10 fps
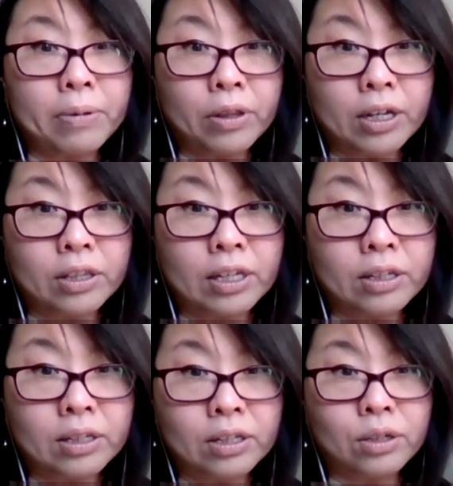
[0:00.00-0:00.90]

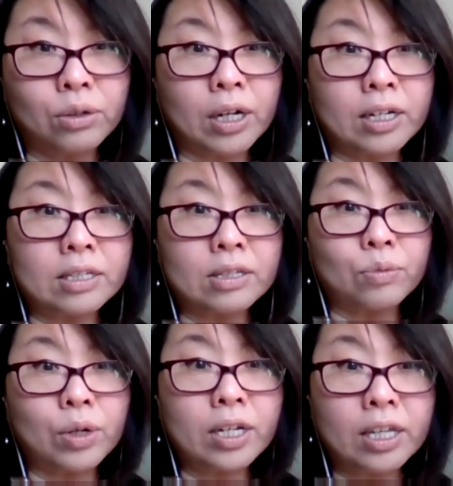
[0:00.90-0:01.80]
that you guys are
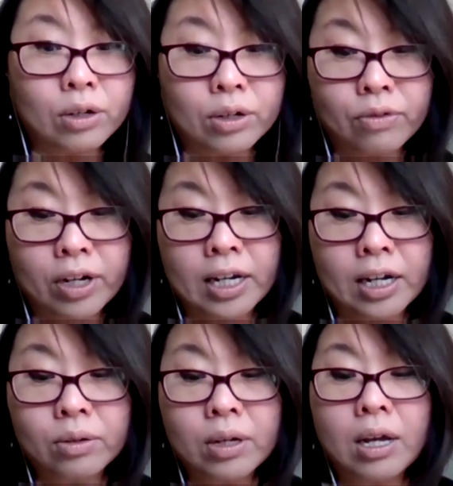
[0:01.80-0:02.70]
working on right
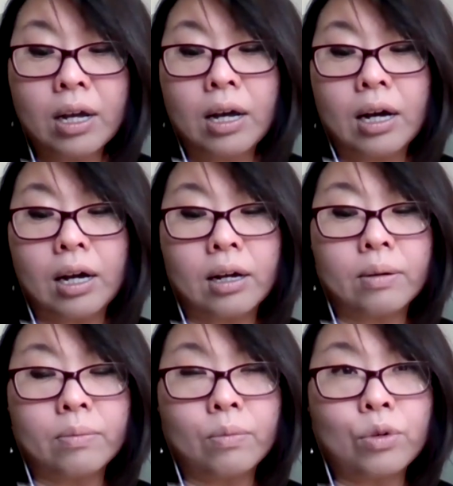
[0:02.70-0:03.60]
now,
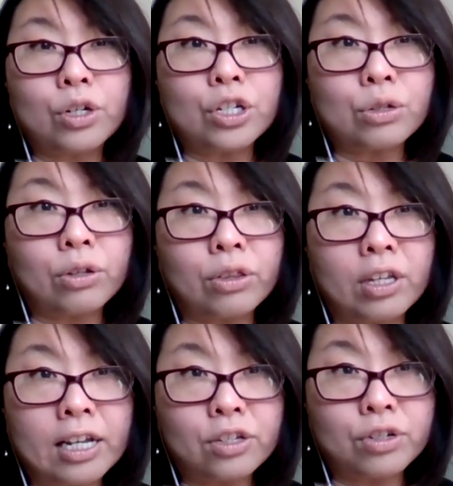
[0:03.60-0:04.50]
which is on the
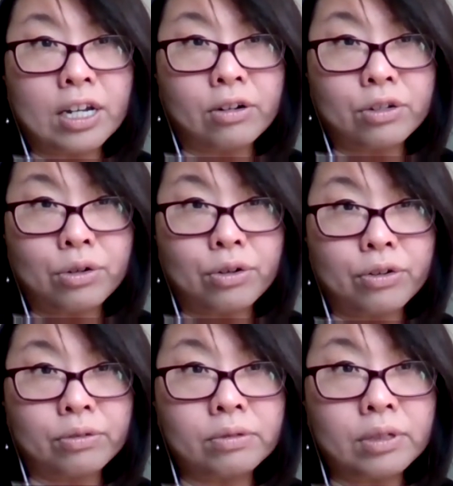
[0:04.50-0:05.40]

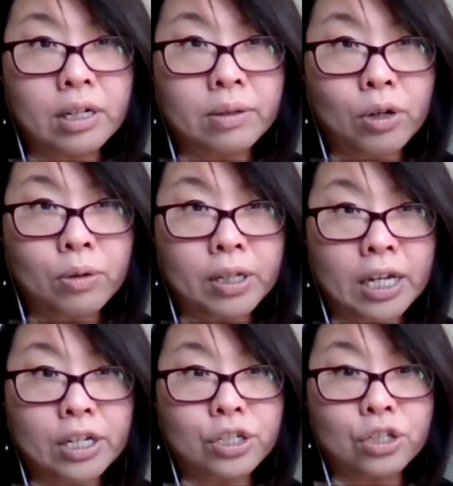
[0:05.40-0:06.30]
extraterritorial
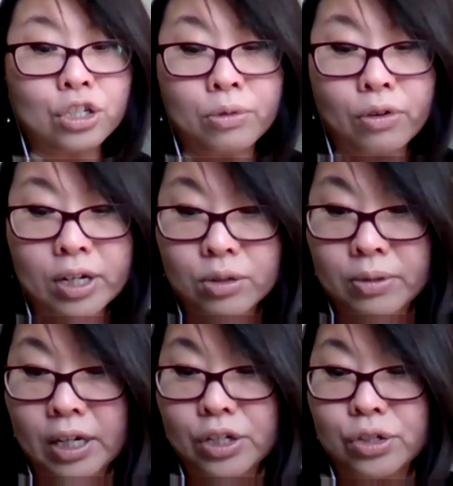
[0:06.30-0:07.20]
obligations, human rights
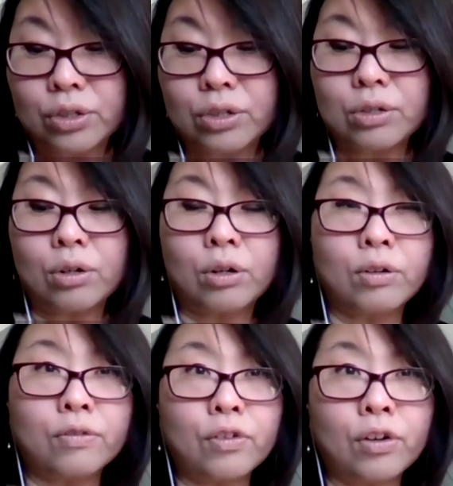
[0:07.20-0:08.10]
obligations
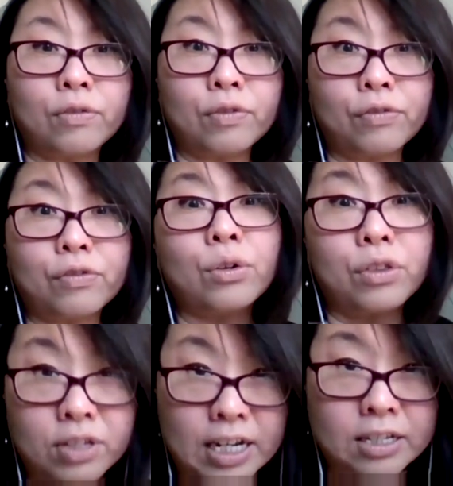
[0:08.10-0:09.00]
of
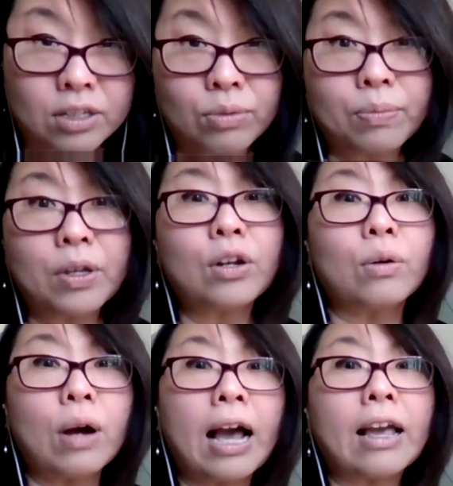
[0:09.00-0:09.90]
northern states. So, you
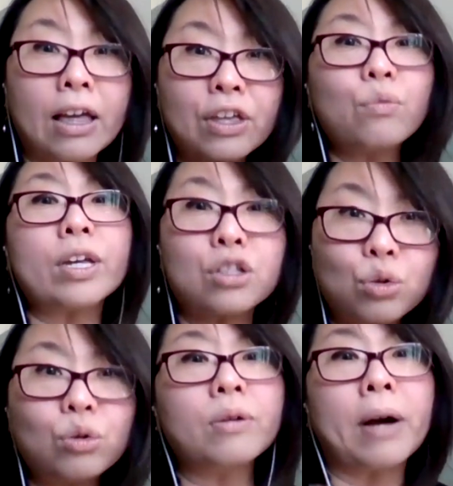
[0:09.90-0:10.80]
know, I think we can
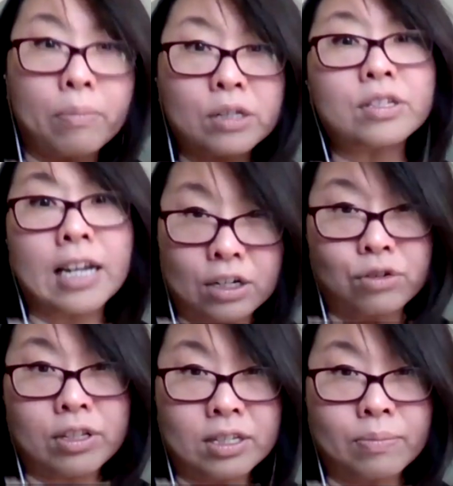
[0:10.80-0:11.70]
talk about
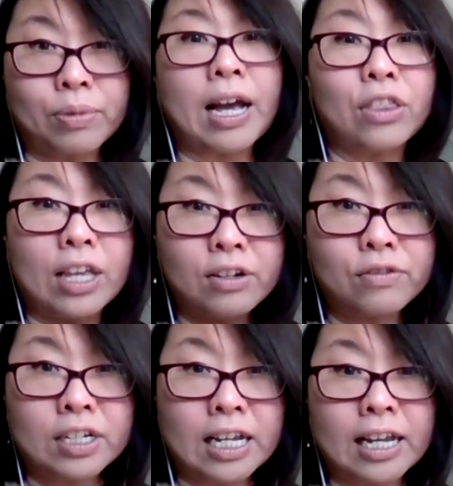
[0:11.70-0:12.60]
multilateralism, but at the end
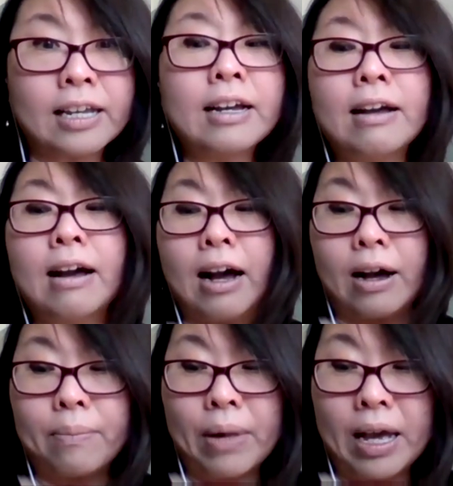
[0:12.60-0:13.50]
of the day,
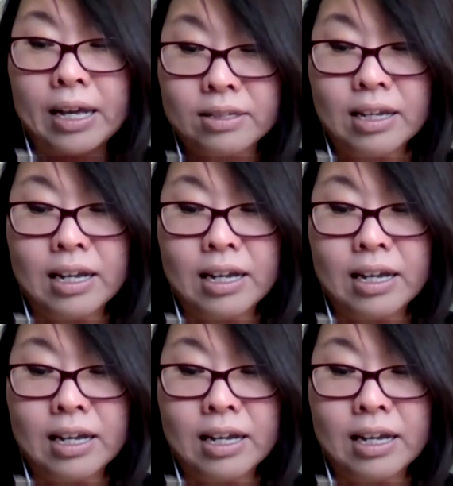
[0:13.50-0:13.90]
as